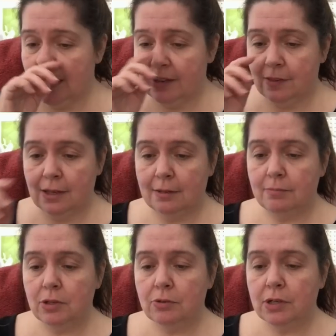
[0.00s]
health
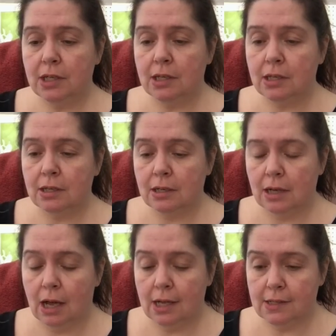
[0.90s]
and beauty
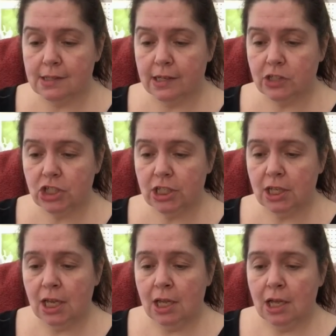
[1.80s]
aisle section,
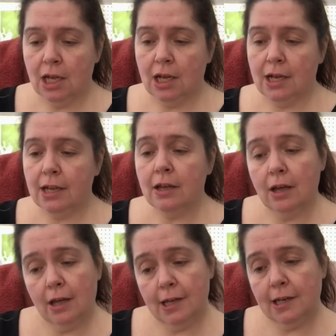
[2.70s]
I
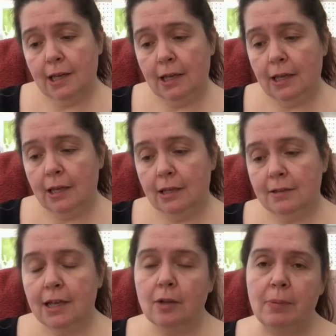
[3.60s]
got a nail